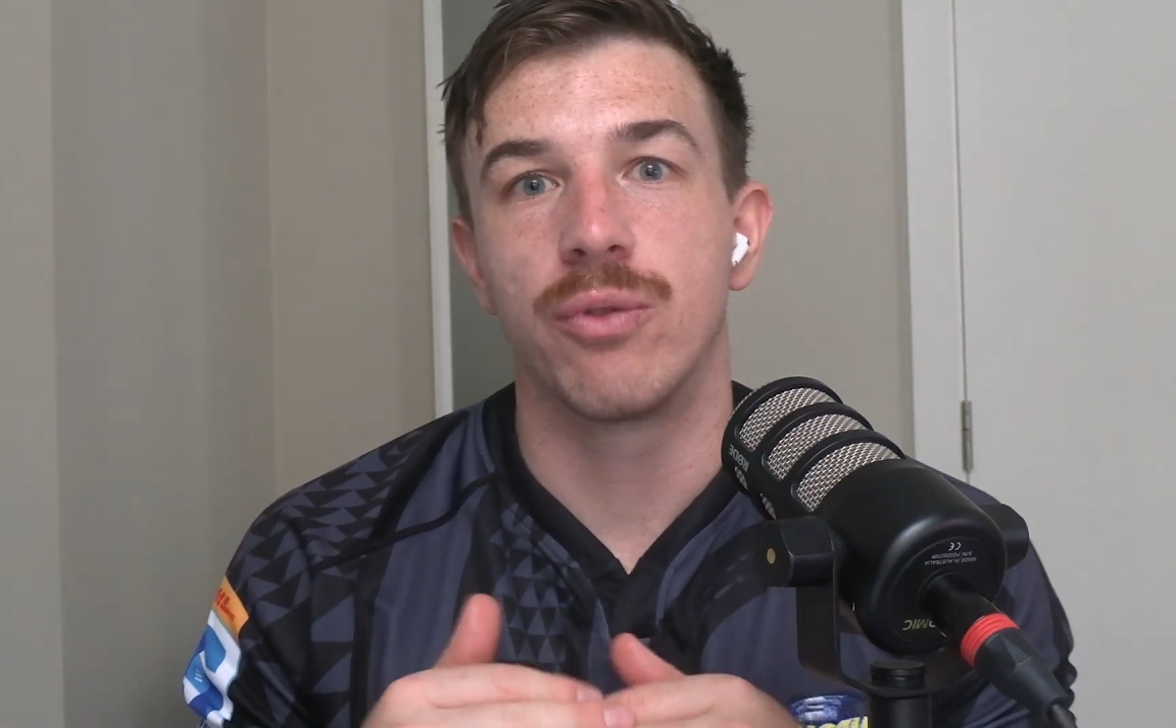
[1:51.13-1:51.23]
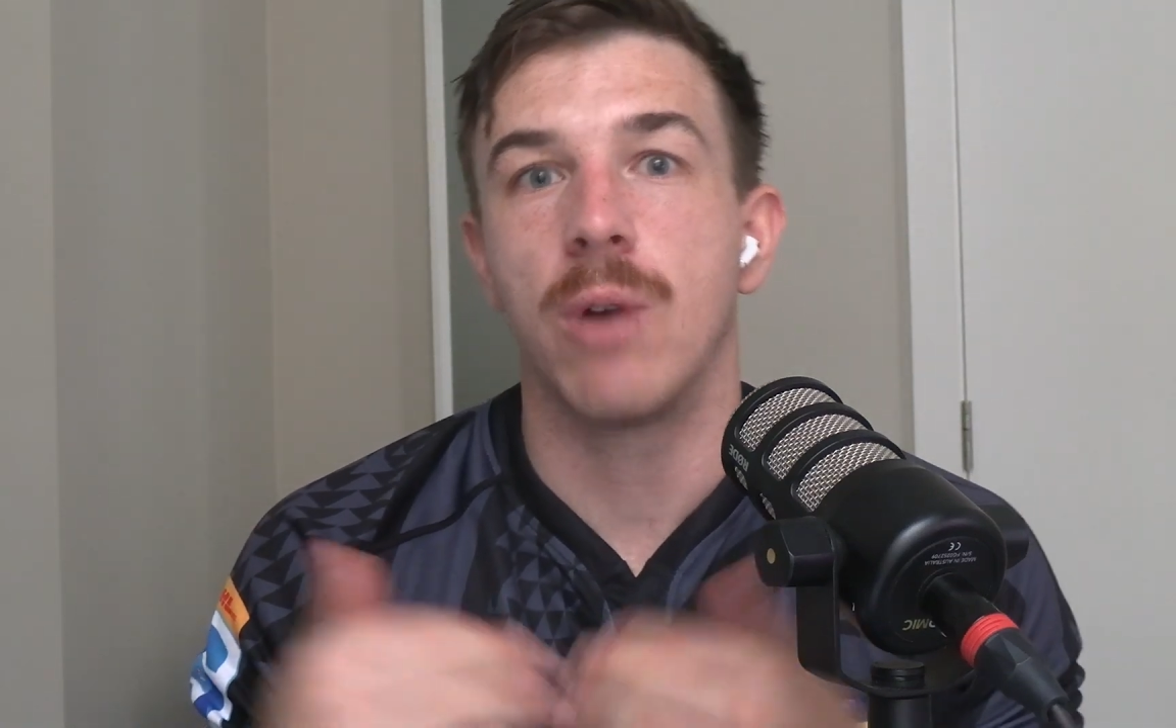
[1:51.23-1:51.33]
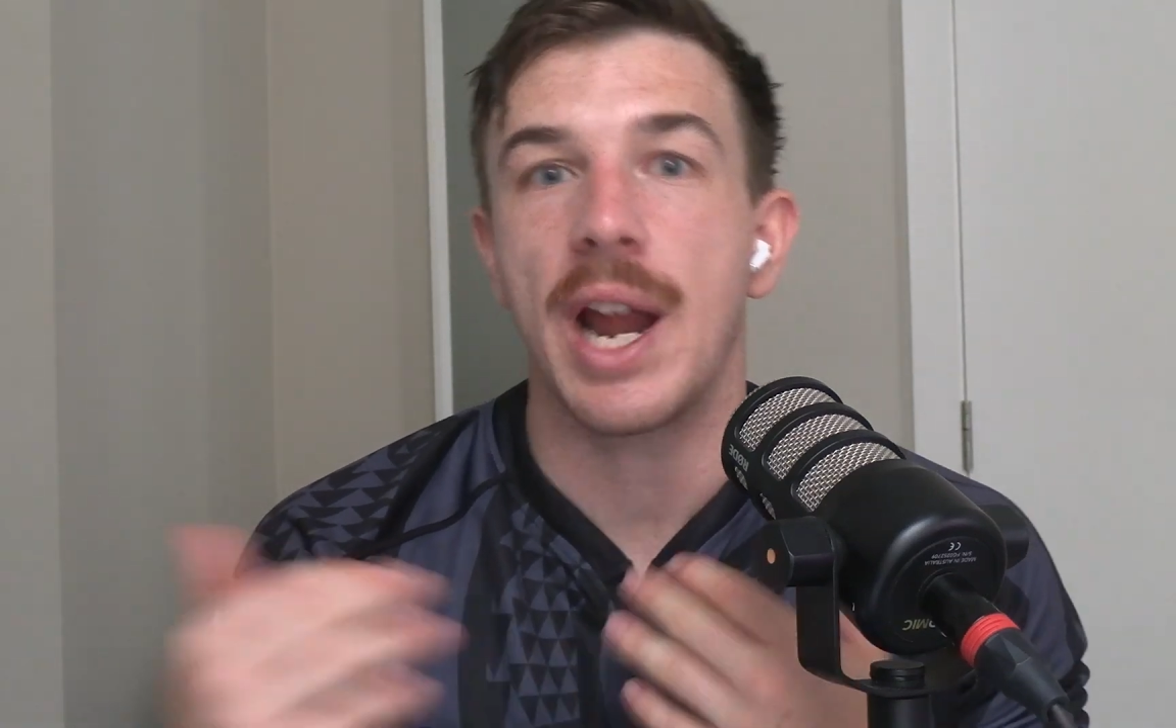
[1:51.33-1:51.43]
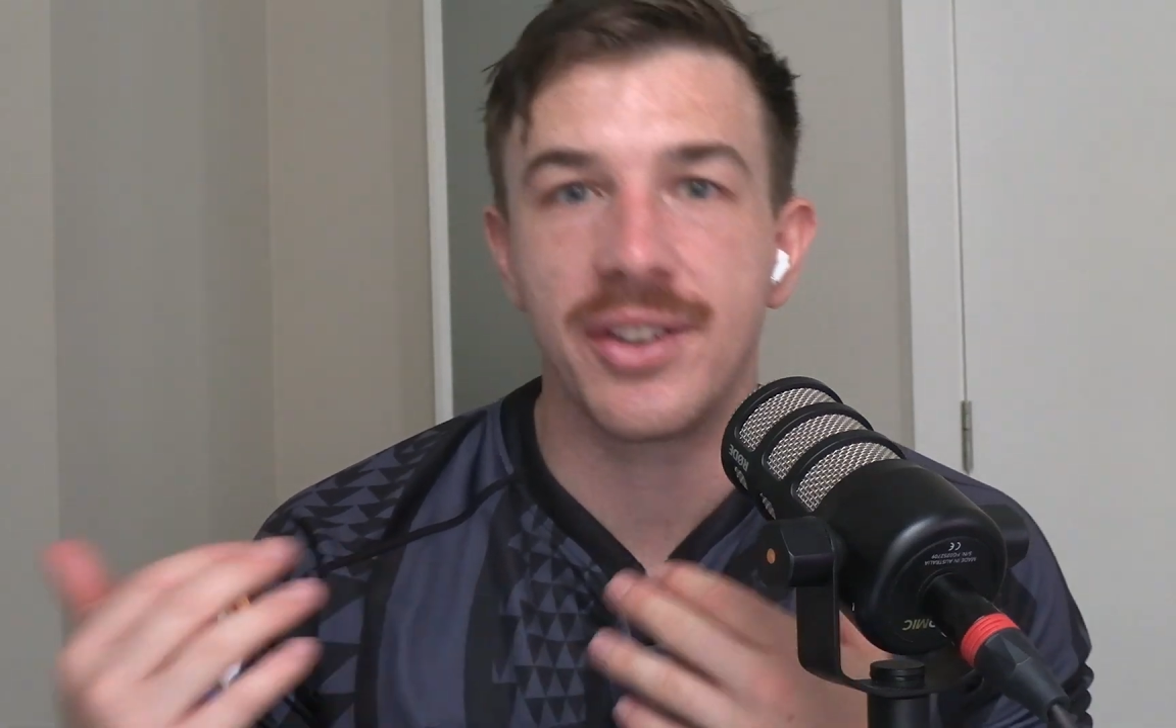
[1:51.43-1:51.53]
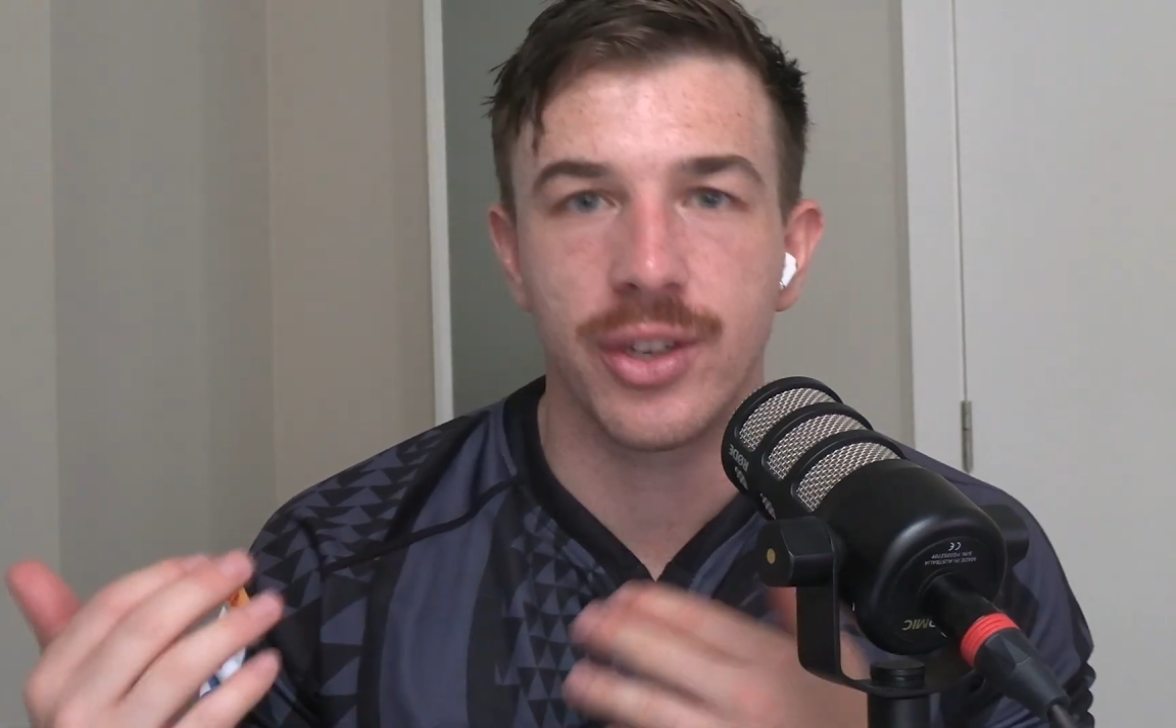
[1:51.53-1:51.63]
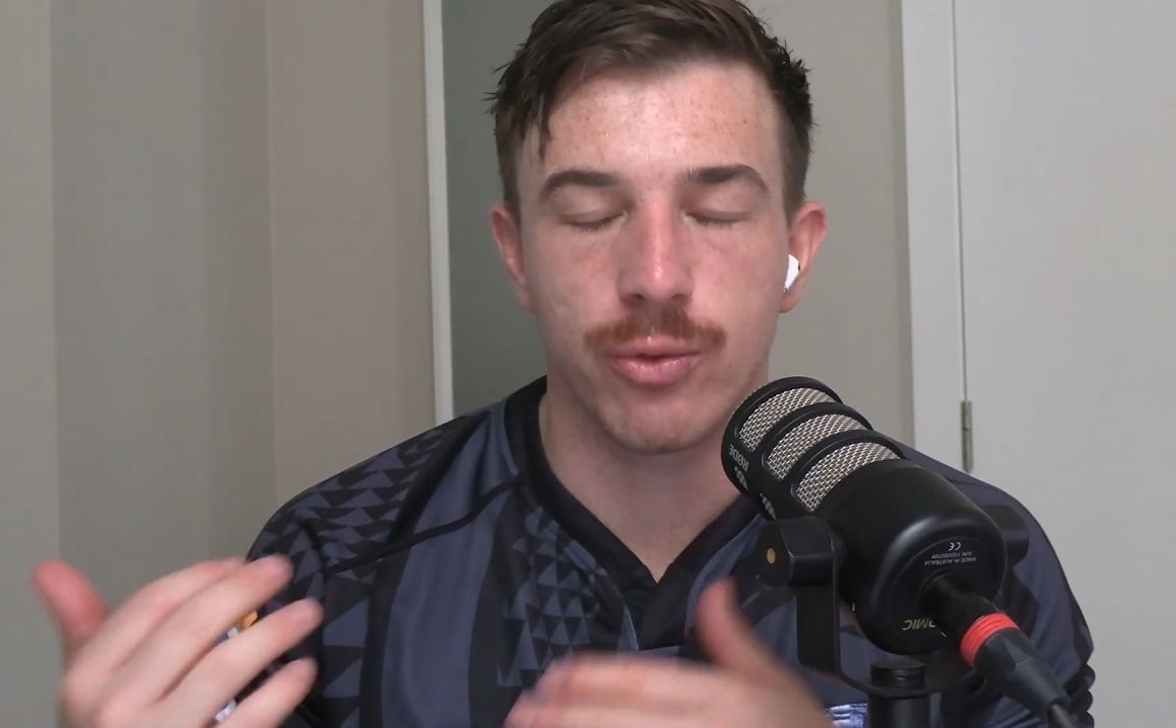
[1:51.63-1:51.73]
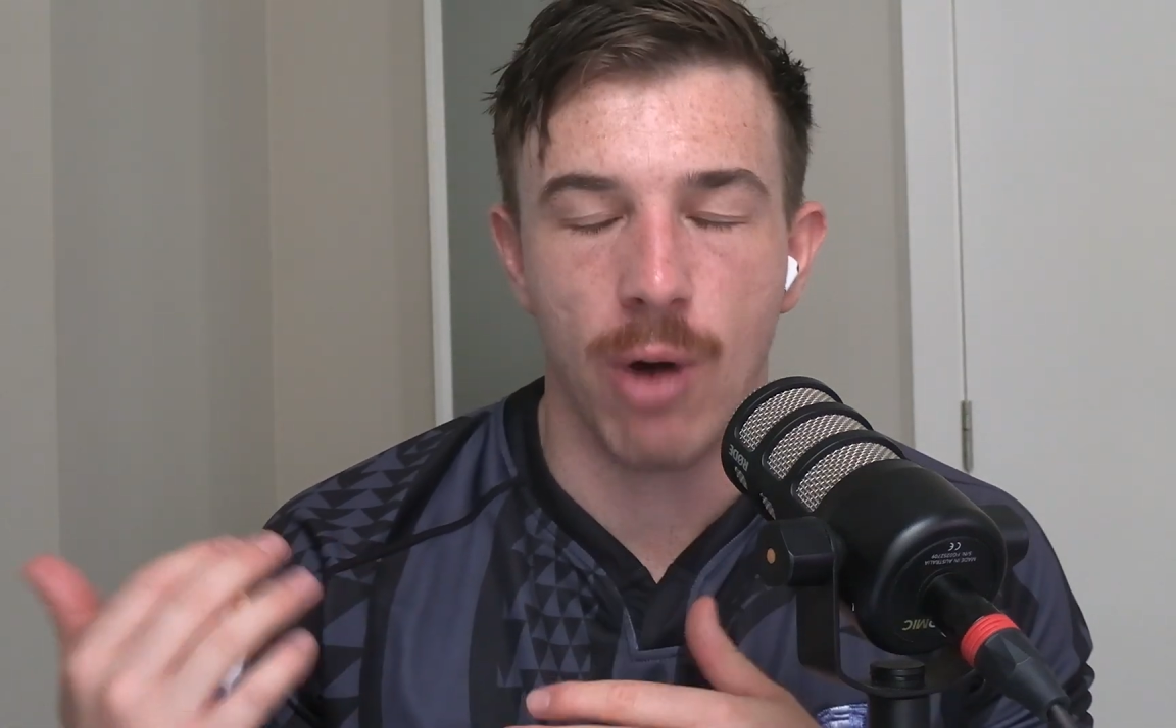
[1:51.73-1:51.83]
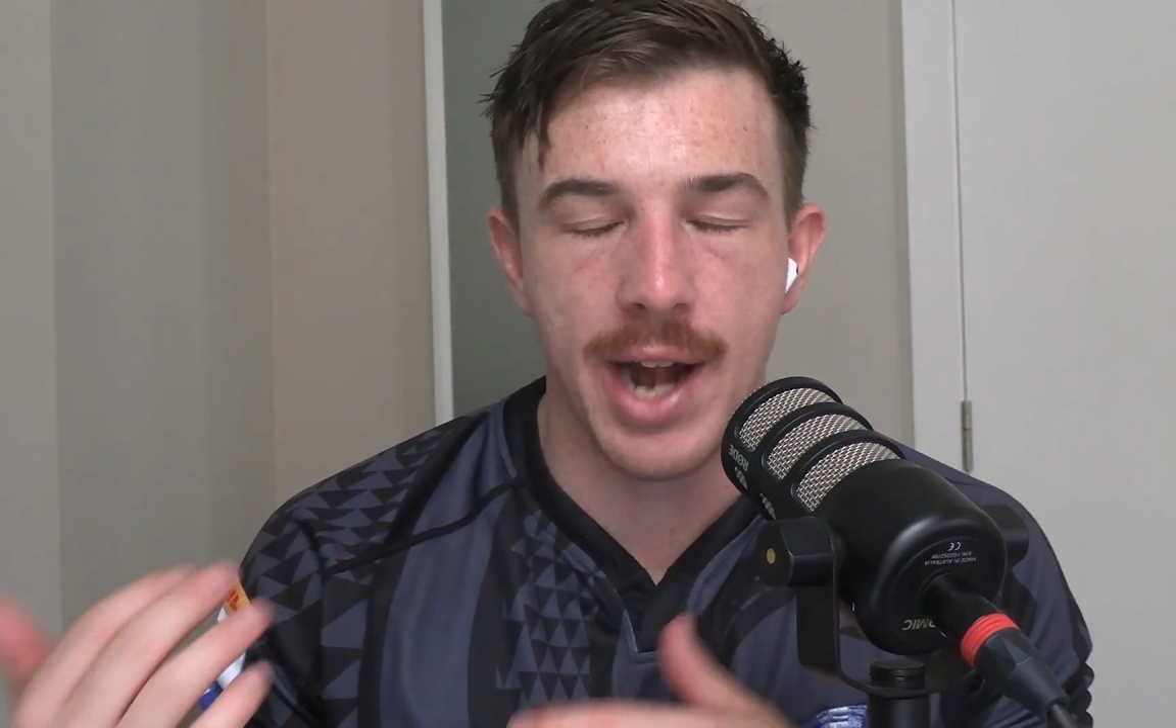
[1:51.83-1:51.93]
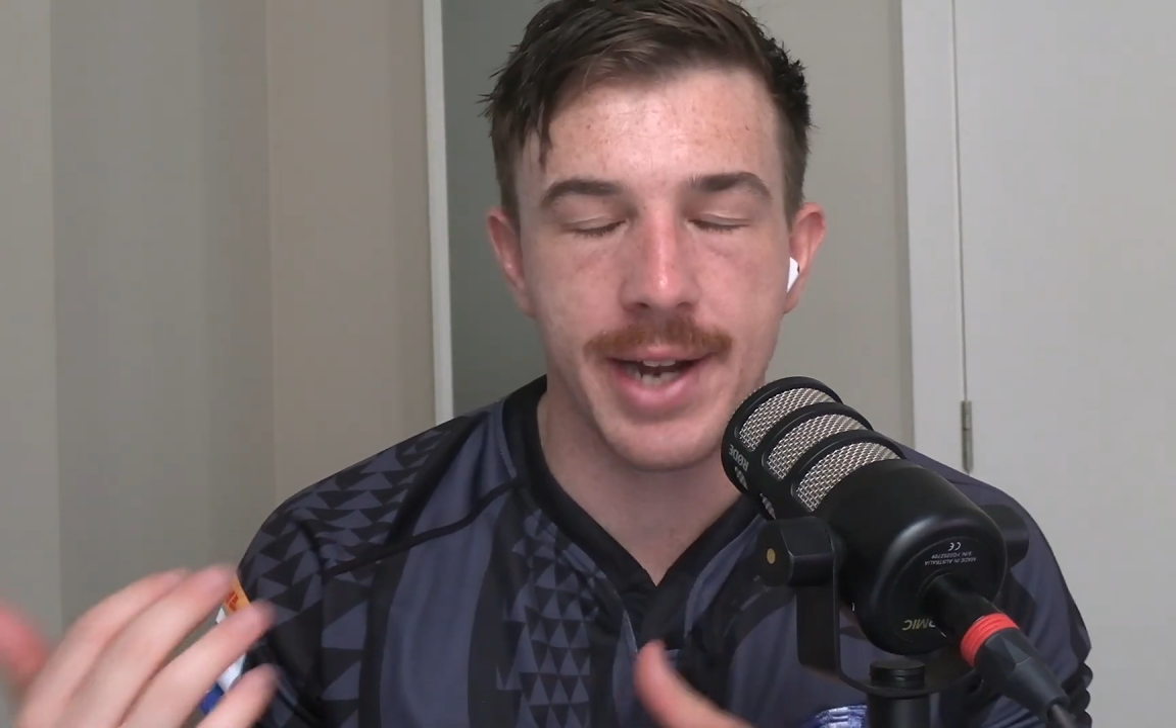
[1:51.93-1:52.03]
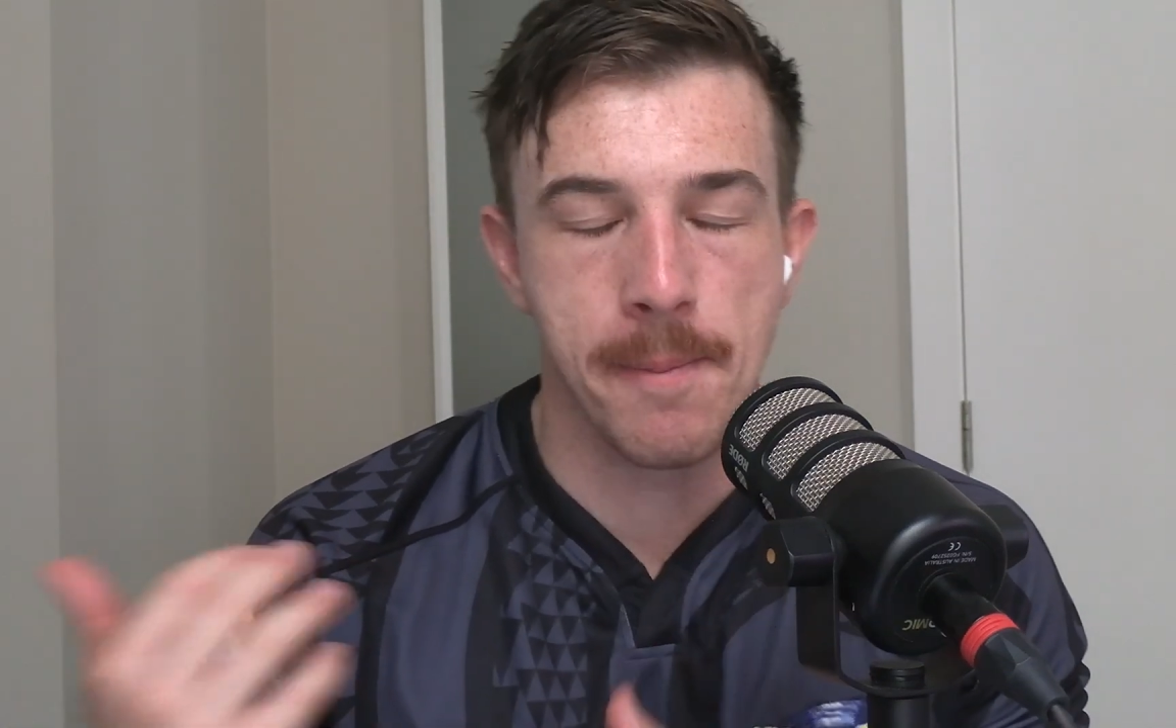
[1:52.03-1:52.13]
Razor's
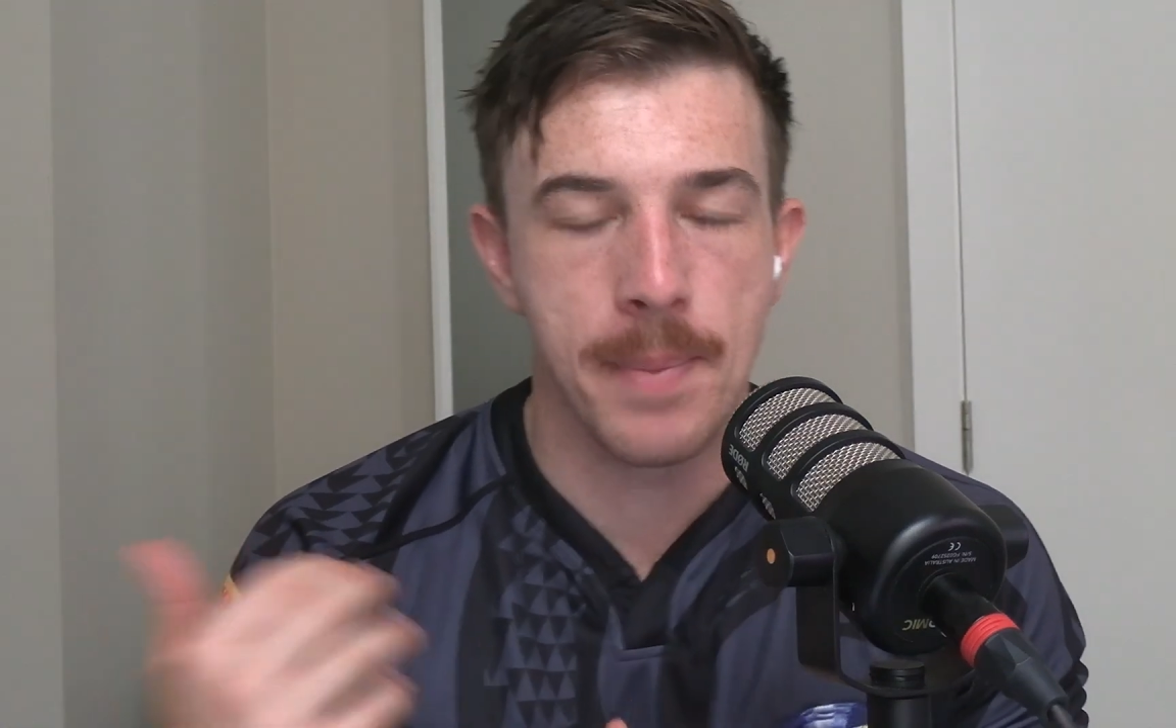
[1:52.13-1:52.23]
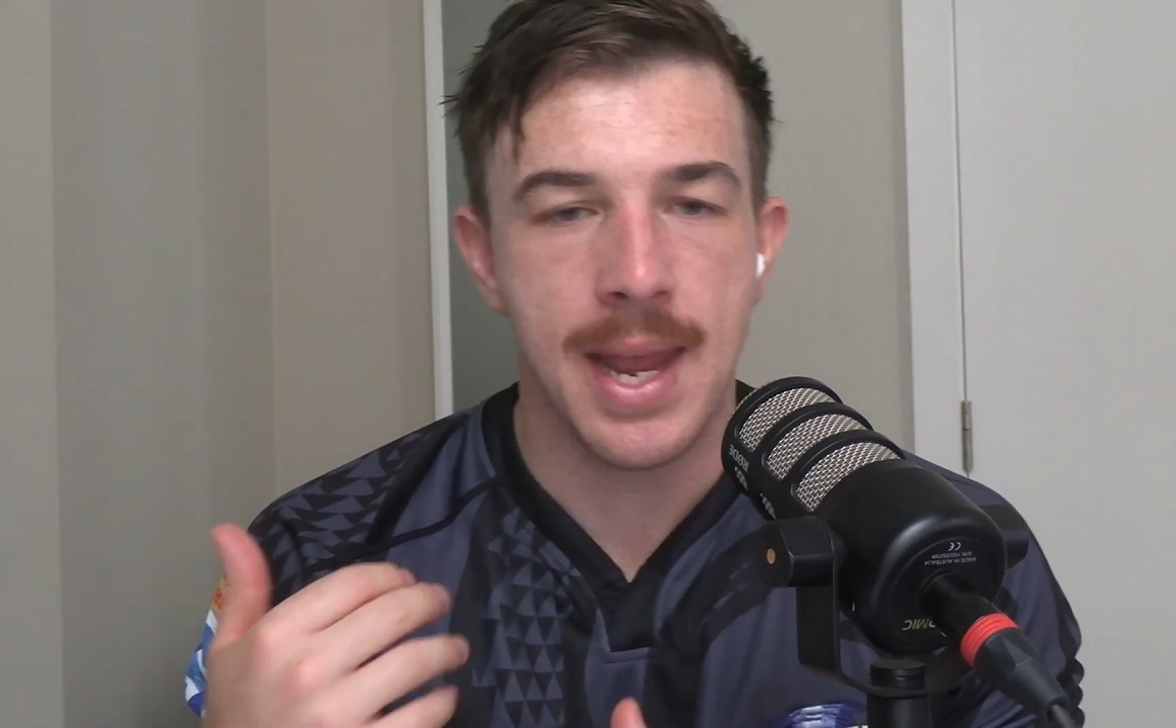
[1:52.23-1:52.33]
reign,